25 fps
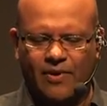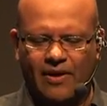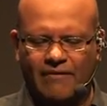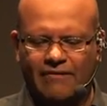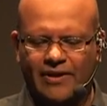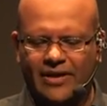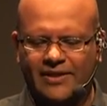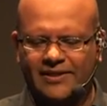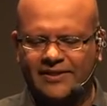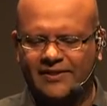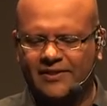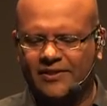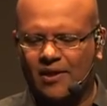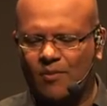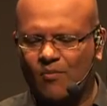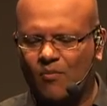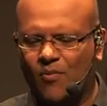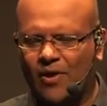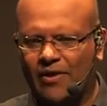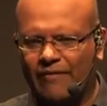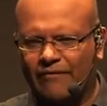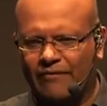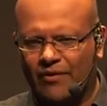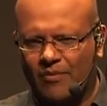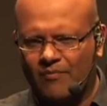whether it's
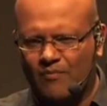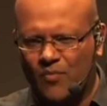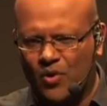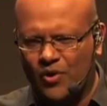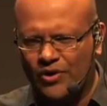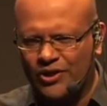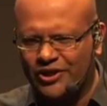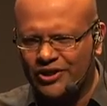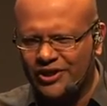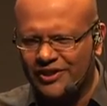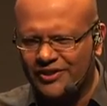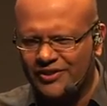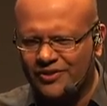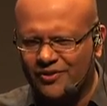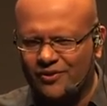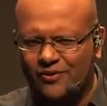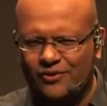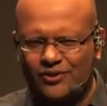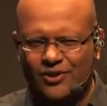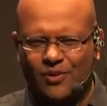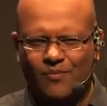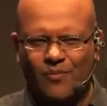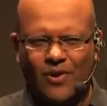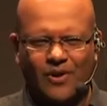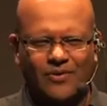someone from Mauritius
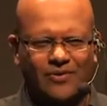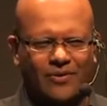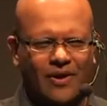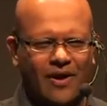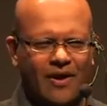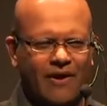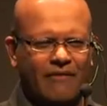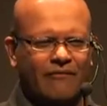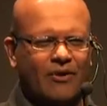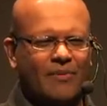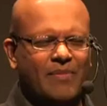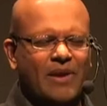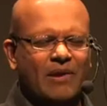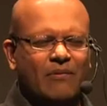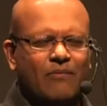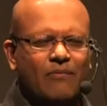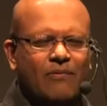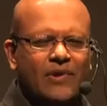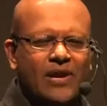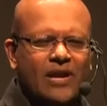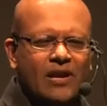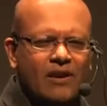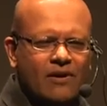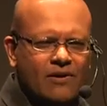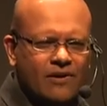or someone from a
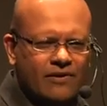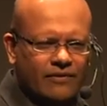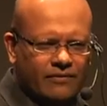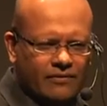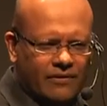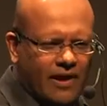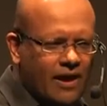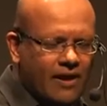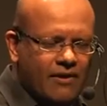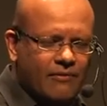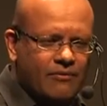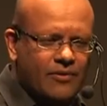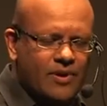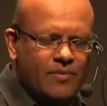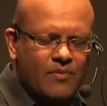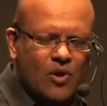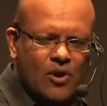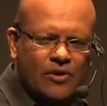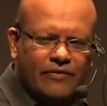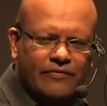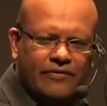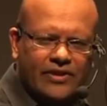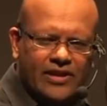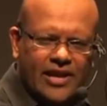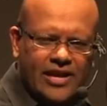
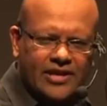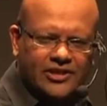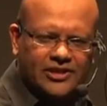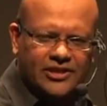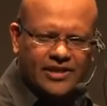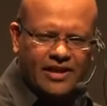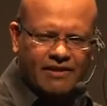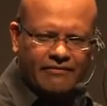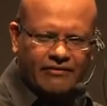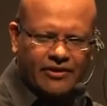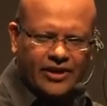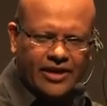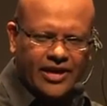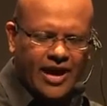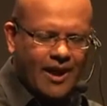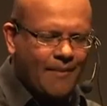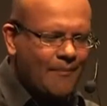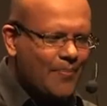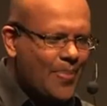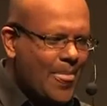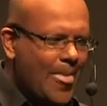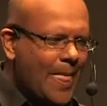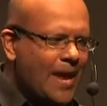remote village in Africa.